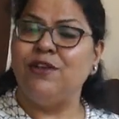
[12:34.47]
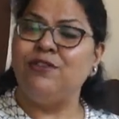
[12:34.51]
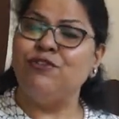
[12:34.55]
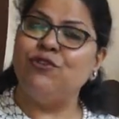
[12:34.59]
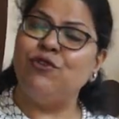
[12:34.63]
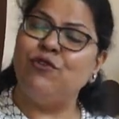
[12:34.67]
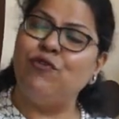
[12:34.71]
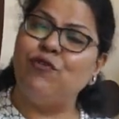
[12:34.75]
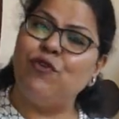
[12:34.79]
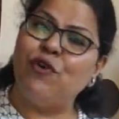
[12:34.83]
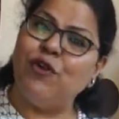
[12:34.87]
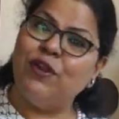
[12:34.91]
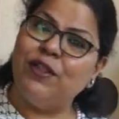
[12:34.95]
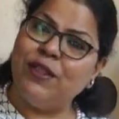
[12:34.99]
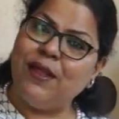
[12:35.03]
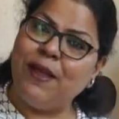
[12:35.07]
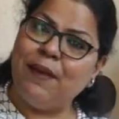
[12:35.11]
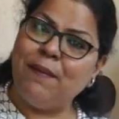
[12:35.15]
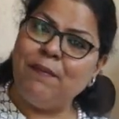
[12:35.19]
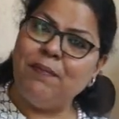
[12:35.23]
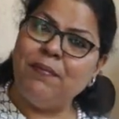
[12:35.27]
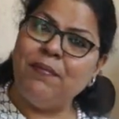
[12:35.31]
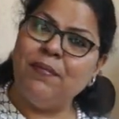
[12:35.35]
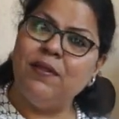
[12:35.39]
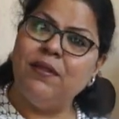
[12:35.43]
So for
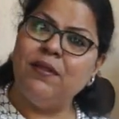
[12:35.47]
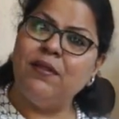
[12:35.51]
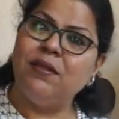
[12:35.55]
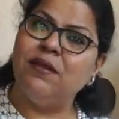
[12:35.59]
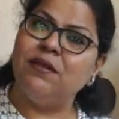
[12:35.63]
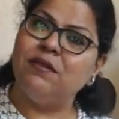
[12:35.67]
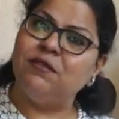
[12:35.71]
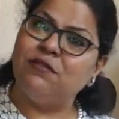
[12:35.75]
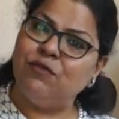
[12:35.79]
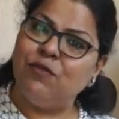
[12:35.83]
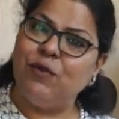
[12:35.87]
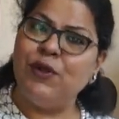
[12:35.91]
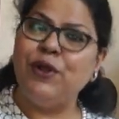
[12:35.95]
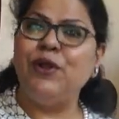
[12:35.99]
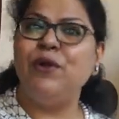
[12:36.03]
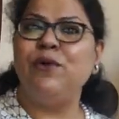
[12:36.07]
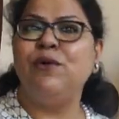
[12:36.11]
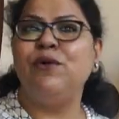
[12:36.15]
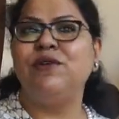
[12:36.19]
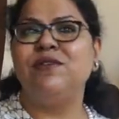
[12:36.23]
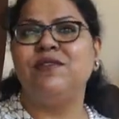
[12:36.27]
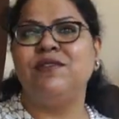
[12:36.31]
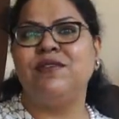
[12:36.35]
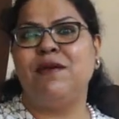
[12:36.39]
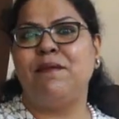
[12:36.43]
them, this
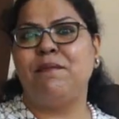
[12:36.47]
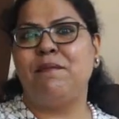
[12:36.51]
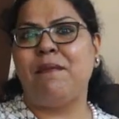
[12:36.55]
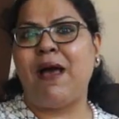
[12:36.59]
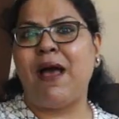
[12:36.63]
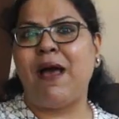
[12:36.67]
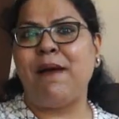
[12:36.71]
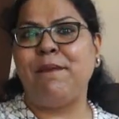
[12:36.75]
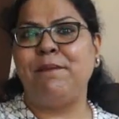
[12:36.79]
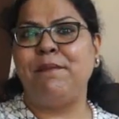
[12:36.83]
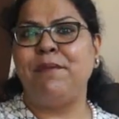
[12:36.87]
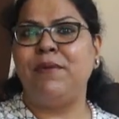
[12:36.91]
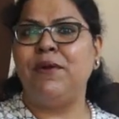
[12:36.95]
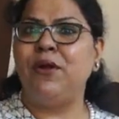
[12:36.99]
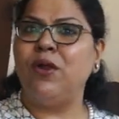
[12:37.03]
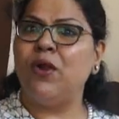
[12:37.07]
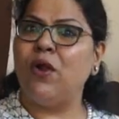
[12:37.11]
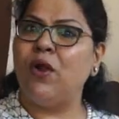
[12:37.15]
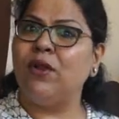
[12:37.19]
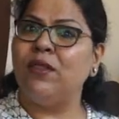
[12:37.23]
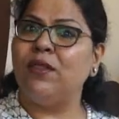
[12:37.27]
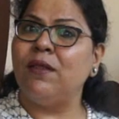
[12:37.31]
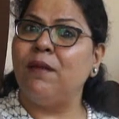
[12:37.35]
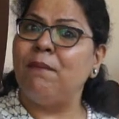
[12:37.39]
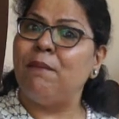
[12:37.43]
window is their map,
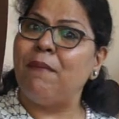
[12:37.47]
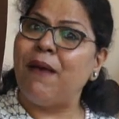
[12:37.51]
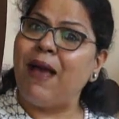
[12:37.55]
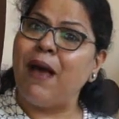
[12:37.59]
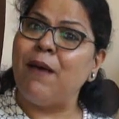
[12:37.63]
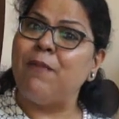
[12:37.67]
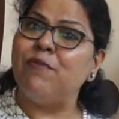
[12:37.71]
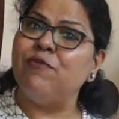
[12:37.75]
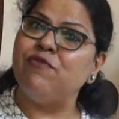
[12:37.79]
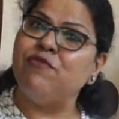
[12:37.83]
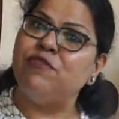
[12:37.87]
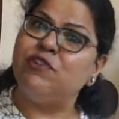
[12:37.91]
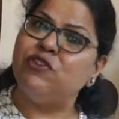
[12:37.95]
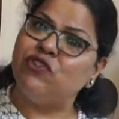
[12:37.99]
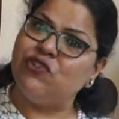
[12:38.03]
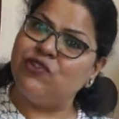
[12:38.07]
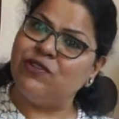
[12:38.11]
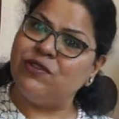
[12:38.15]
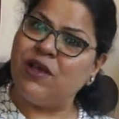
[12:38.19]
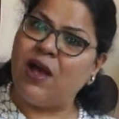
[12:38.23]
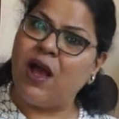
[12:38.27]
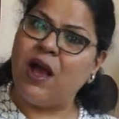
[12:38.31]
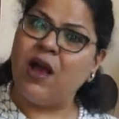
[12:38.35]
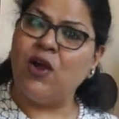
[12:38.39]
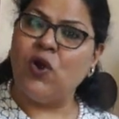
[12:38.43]
not the map which
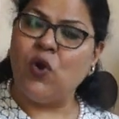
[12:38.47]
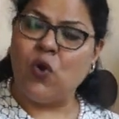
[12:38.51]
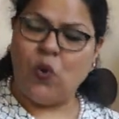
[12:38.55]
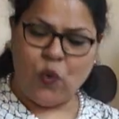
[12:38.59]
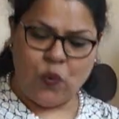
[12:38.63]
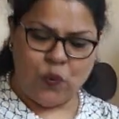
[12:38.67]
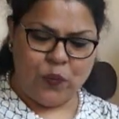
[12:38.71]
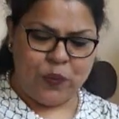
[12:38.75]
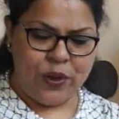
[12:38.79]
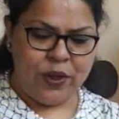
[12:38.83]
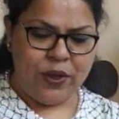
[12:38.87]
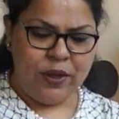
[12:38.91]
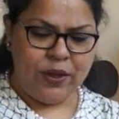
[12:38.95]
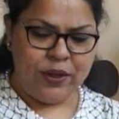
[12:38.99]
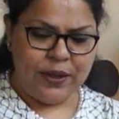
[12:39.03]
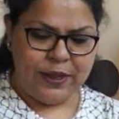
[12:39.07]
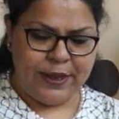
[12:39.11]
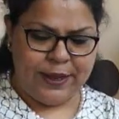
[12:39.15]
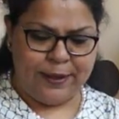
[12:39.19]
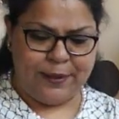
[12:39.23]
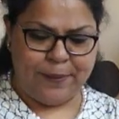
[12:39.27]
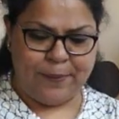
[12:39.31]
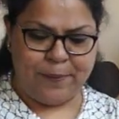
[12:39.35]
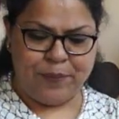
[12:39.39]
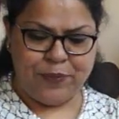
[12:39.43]
is hung over
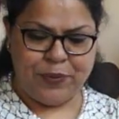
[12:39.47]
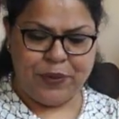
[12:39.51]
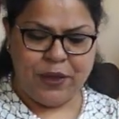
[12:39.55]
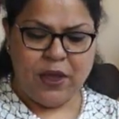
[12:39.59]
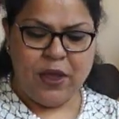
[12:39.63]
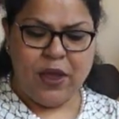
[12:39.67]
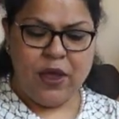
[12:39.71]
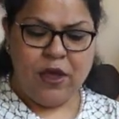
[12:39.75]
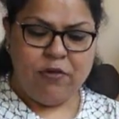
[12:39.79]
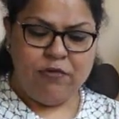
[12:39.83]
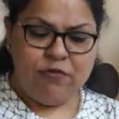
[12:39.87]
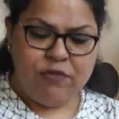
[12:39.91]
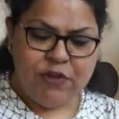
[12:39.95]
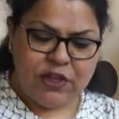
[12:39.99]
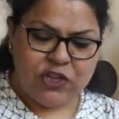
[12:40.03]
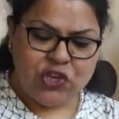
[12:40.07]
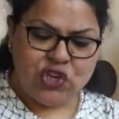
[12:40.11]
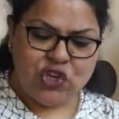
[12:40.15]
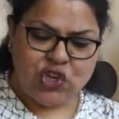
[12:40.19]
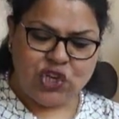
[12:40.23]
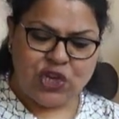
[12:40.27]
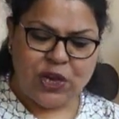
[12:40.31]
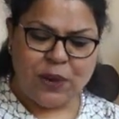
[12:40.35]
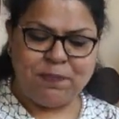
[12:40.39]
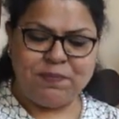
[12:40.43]
there. With
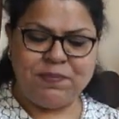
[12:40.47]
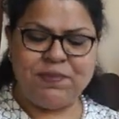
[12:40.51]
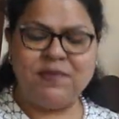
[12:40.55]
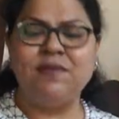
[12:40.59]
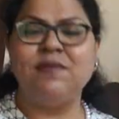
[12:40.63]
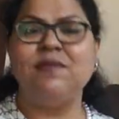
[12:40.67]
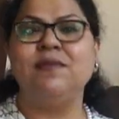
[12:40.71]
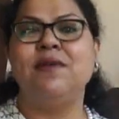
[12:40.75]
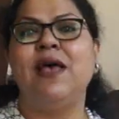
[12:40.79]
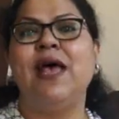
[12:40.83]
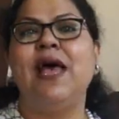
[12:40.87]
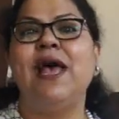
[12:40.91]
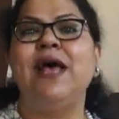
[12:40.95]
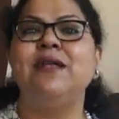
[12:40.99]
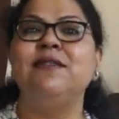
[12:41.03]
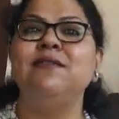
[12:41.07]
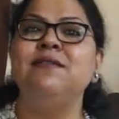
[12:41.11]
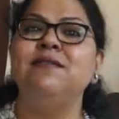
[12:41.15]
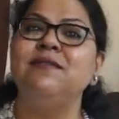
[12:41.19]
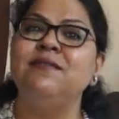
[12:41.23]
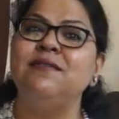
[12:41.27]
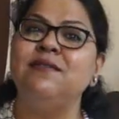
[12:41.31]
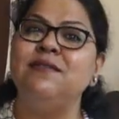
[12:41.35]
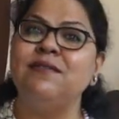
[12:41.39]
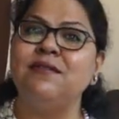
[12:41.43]
ships
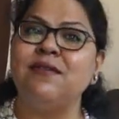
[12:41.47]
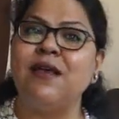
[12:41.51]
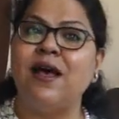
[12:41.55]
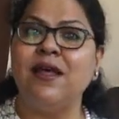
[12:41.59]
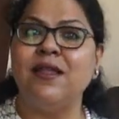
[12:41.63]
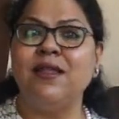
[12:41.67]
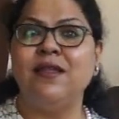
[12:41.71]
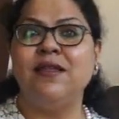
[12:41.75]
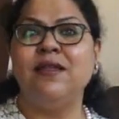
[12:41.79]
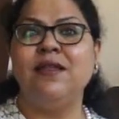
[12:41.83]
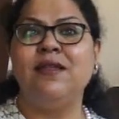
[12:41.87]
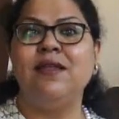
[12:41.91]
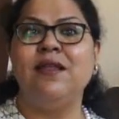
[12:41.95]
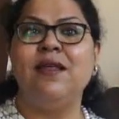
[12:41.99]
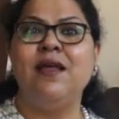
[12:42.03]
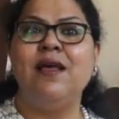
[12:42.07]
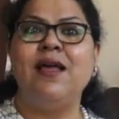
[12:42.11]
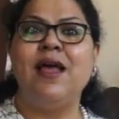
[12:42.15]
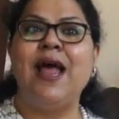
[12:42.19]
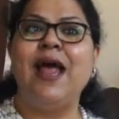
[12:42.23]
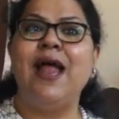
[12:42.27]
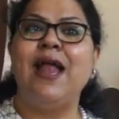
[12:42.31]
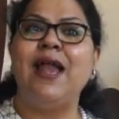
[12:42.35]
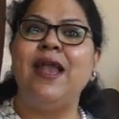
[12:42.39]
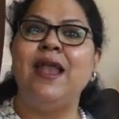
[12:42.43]
and sun
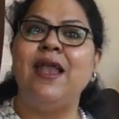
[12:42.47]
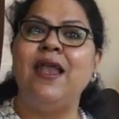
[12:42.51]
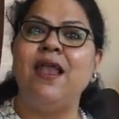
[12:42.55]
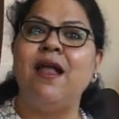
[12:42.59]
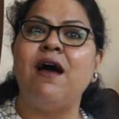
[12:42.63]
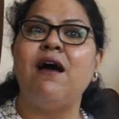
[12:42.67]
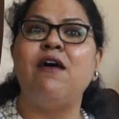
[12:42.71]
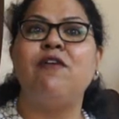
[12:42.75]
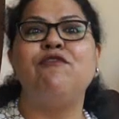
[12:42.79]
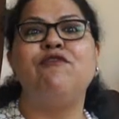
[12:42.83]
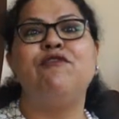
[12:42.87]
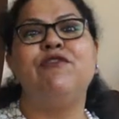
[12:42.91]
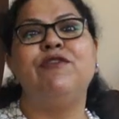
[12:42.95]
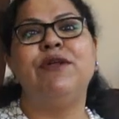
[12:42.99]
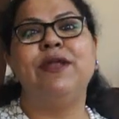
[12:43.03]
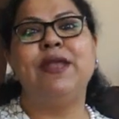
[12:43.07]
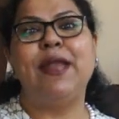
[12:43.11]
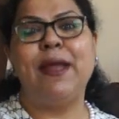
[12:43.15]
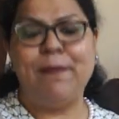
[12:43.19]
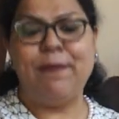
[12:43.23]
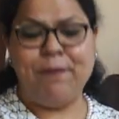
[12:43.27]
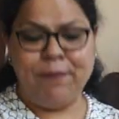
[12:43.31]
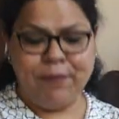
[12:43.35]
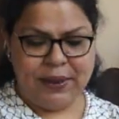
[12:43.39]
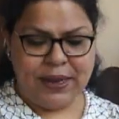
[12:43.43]
and love
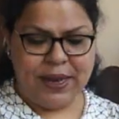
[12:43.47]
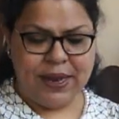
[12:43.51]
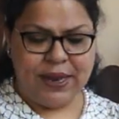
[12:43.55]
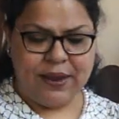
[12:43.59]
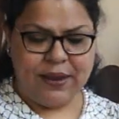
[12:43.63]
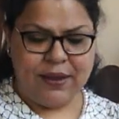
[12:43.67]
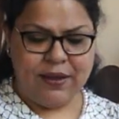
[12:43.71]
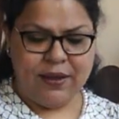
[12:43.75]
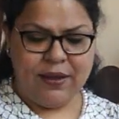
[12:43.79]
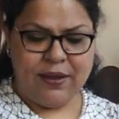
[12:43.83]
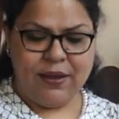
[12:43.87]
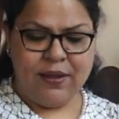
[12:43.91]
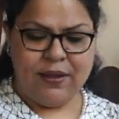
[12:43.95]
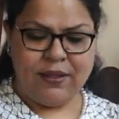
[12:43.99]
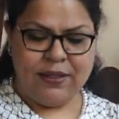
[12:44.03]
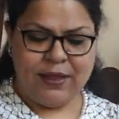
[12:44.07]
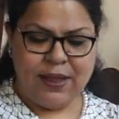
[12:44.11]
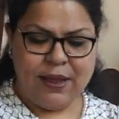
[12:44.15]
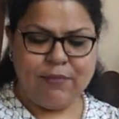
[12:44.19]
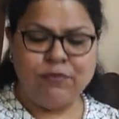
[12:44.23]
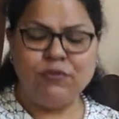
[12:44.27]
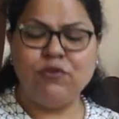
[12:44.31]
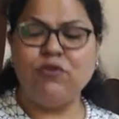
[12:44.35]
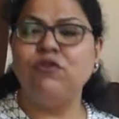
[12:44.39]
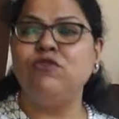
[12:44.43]
tempting
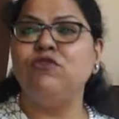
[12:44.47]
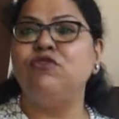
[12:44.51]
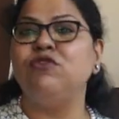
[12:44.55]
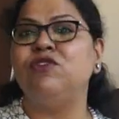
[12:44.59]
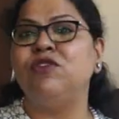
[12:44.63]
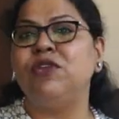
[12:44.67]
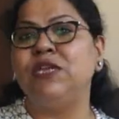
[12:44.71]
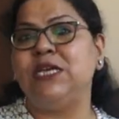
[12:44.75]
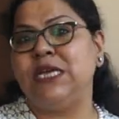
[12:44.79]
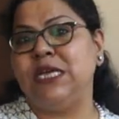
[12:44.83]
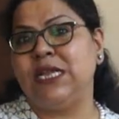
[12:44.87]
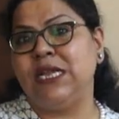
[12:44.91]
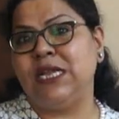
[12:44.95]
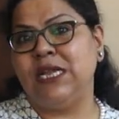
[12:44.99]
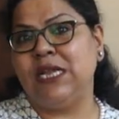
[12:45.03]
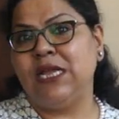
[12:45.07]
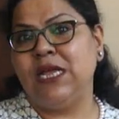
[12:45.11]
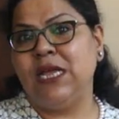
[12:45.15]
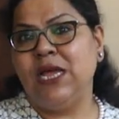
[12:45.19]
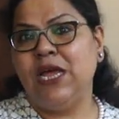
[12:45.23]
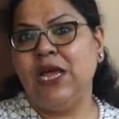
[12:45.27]
them to steal.